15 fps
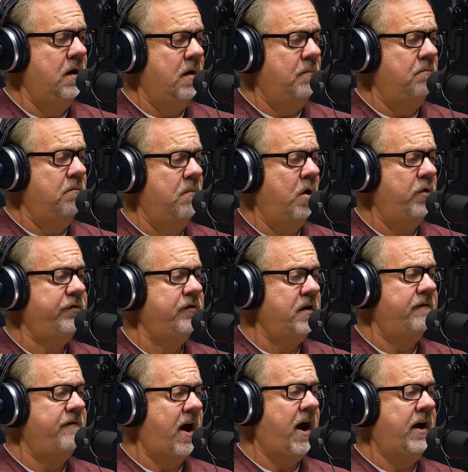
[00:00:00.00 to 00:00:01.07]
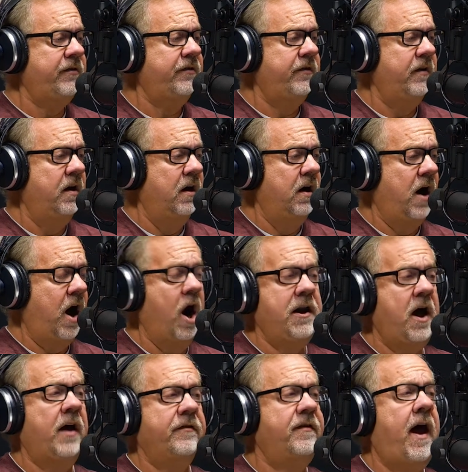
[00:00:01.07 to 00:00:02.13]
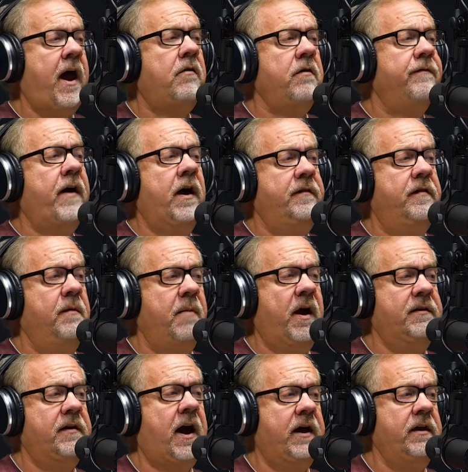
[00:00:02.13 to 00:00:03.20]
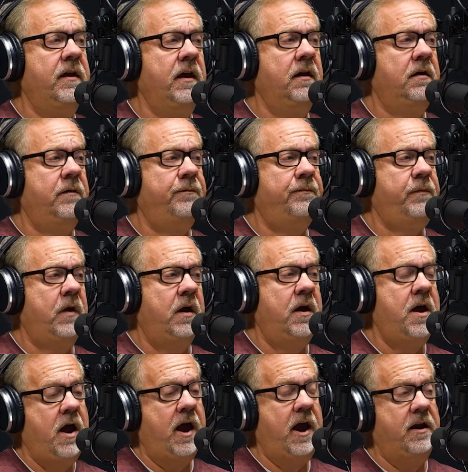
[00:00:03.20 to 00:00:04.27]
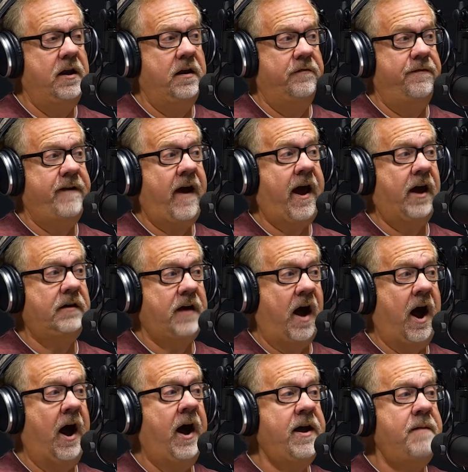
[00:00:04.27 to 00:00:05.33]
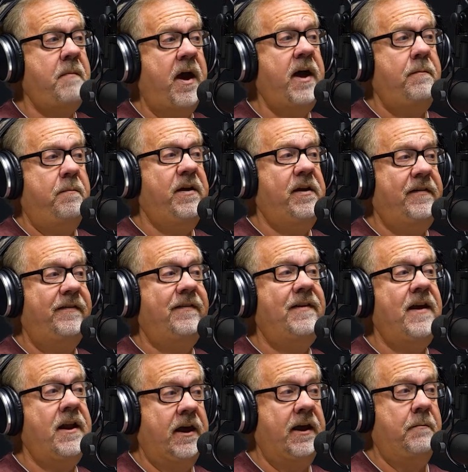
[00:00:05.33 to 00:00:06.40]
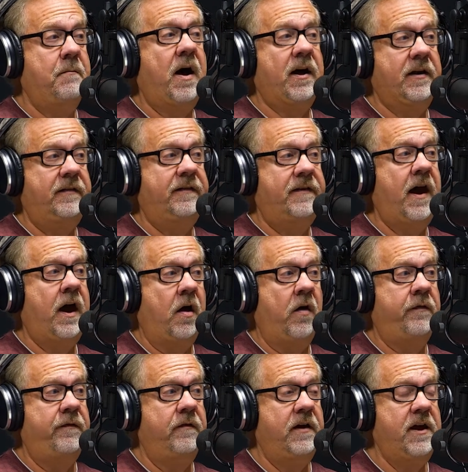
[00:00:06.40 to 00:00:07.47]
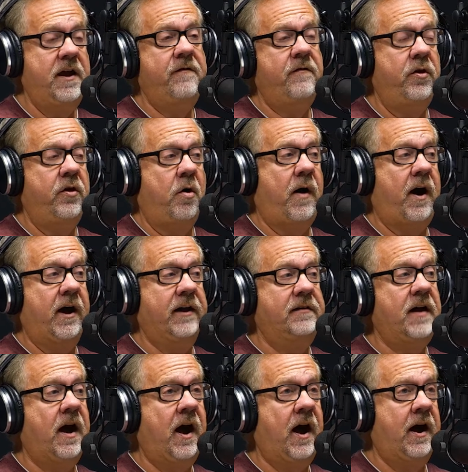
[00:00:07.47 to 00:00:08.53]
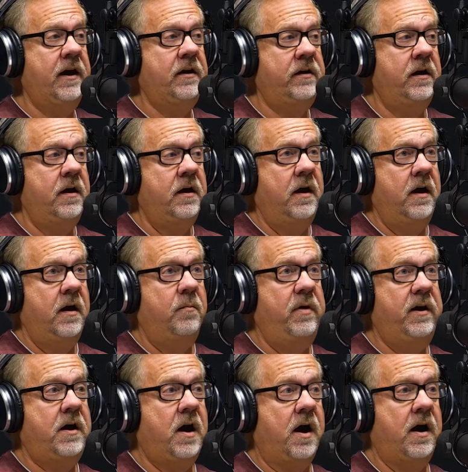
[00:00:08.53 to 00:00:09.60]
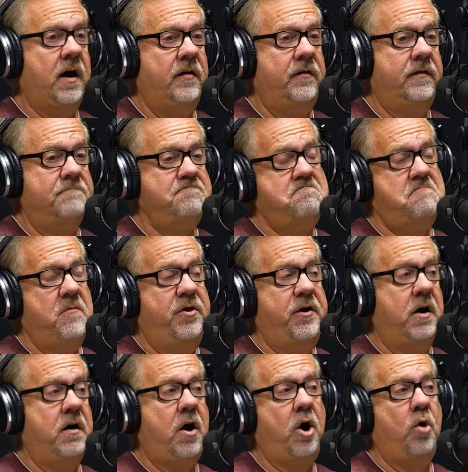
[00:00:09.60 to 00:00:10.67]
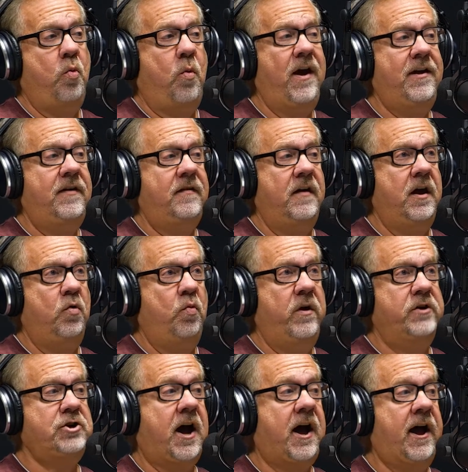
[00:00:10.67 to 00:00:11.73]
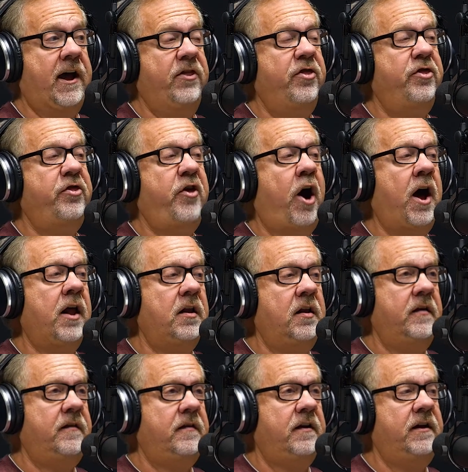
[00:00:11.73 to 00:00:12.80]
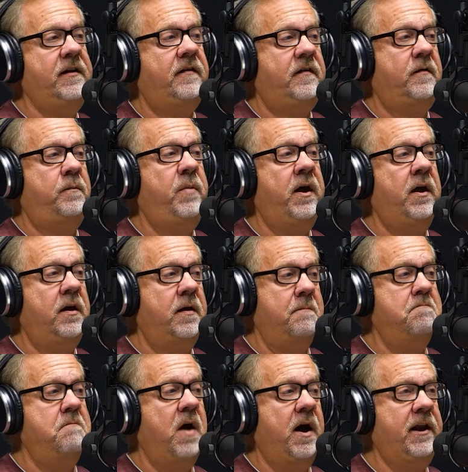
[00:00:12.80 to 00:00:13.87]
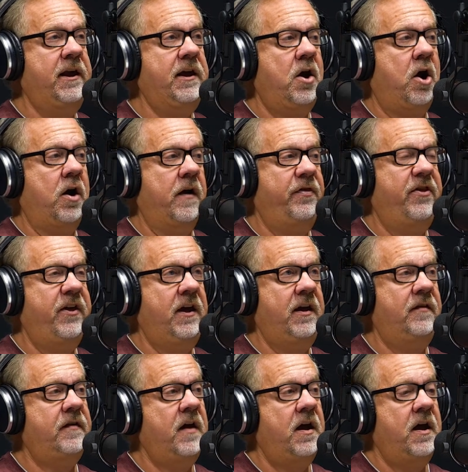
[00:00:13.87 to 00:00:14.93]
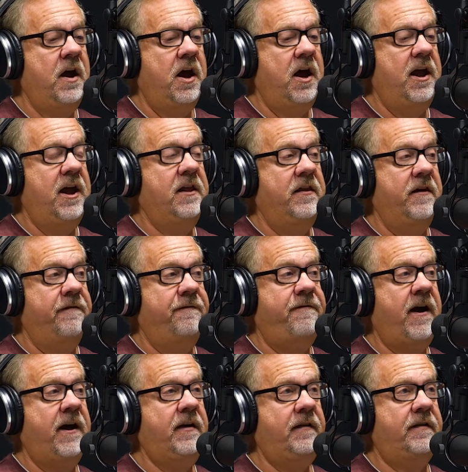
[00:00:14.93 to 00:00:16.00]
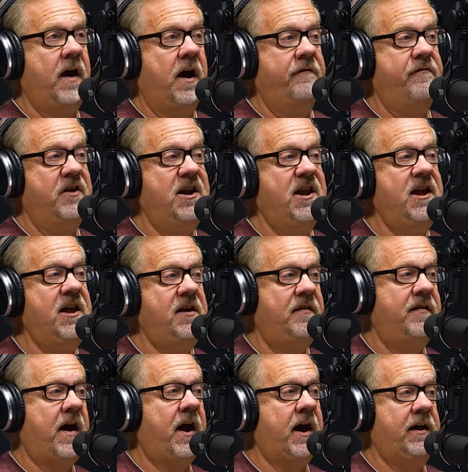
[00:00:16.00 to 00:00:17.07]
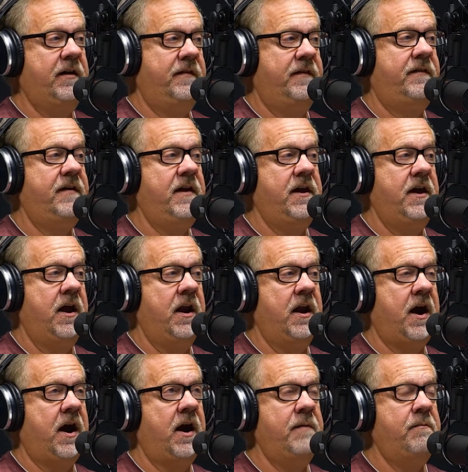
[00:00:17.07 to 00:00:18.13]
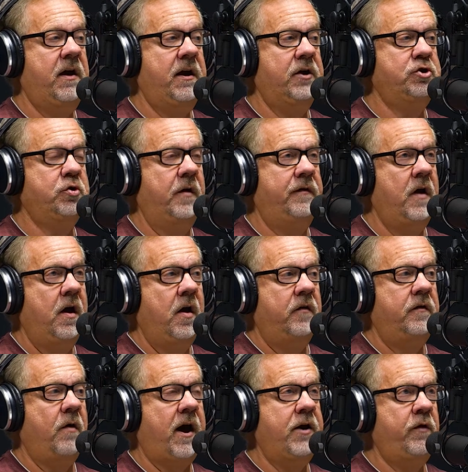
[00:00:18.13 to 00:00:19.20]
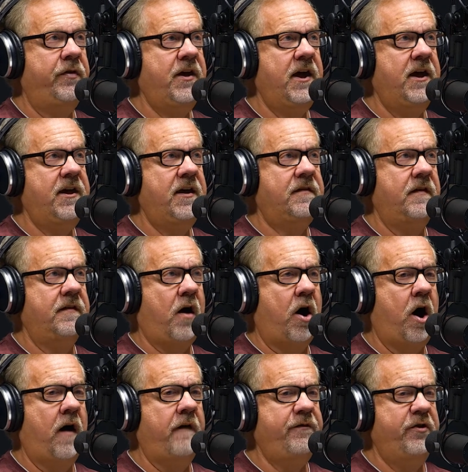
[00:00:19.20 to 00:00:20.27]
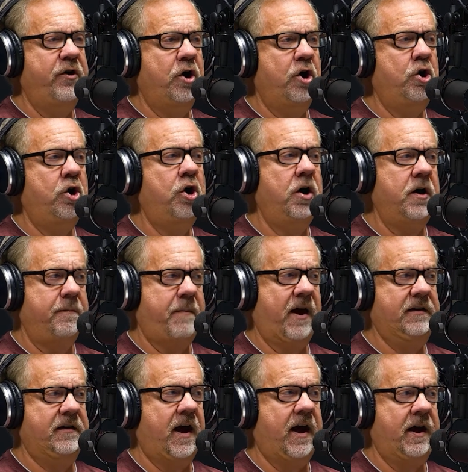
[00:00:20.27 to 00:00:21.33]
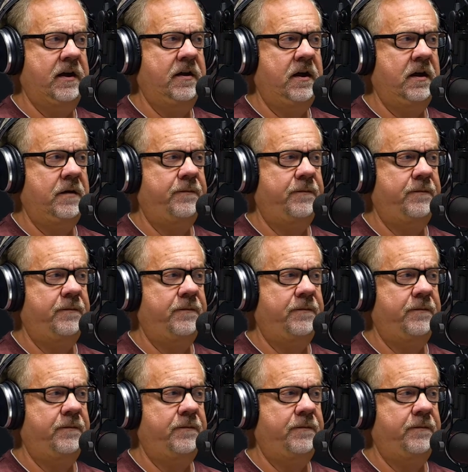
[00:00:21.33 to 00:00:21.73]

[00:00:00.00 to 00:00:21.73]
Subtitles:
Most of us are not sacrificing by tithing. And in fact, I may be sinning myself, even though I tithe, because there are ways in which I thoughtlessly spend money on things in the face of needs I see, and I make a choice. So I don't think it gets us off the hook by tithing.